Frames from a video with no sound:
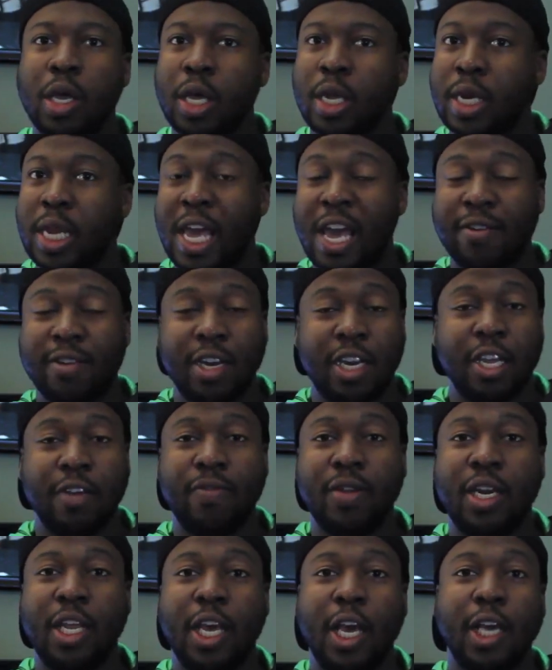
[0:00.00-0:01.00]
They had the
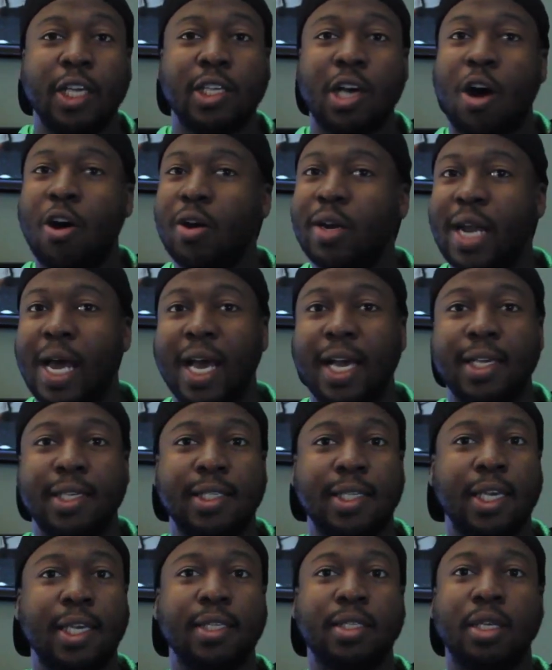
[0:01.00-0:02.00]
DVDs, all 9
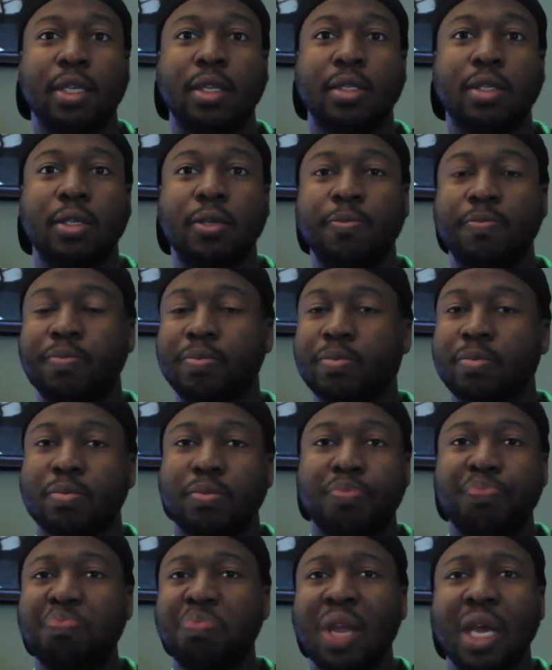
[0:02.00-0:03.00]
seasons.
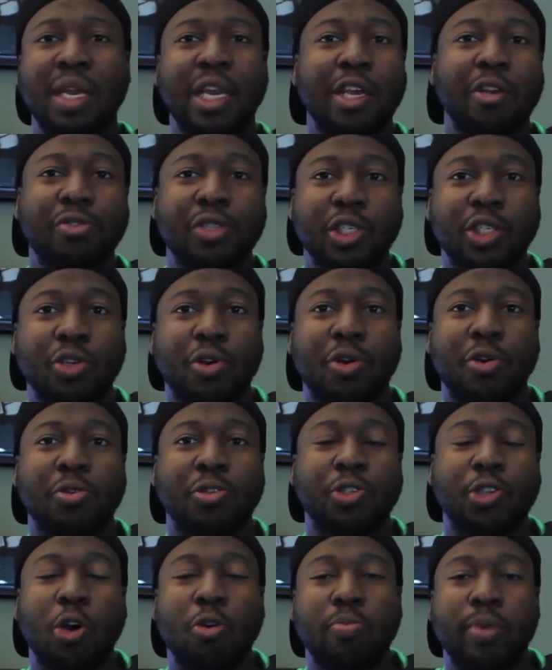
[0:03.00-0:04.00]
They used to show it on
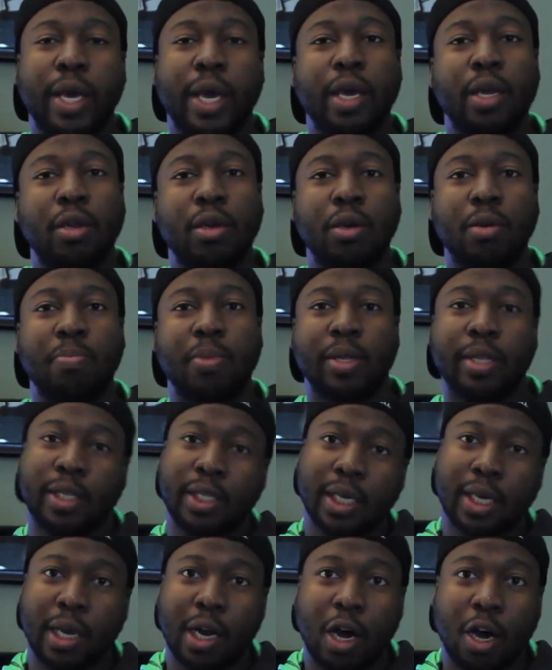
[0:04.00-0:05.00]
SoapNet, but they
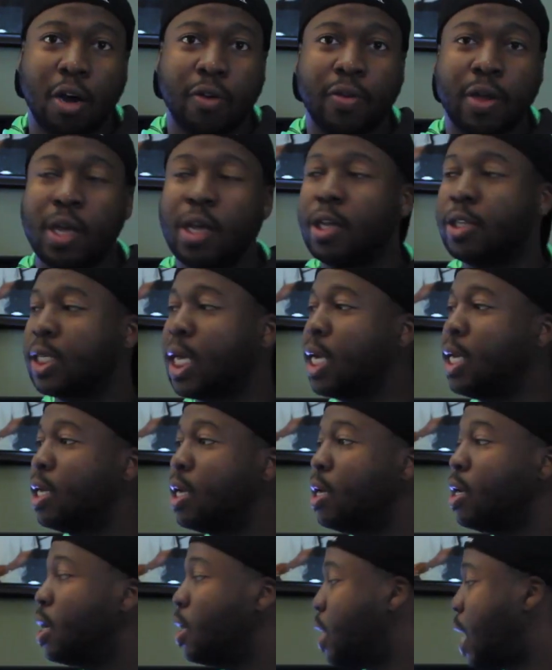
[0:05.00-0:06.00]
took it off. So
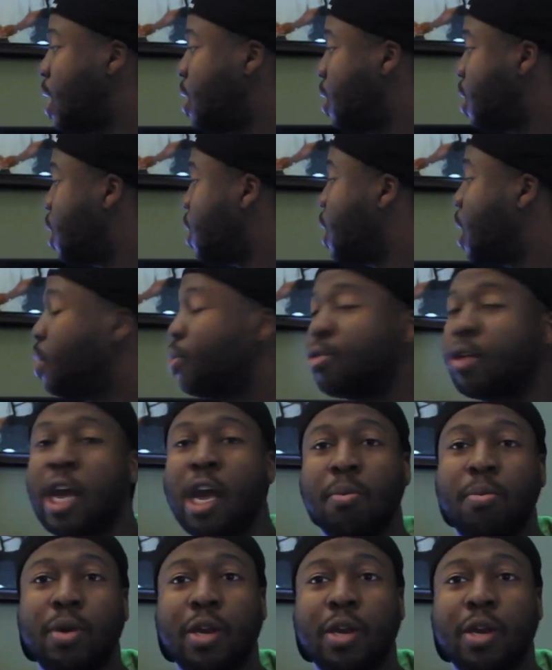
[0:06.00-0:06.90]
I need another cable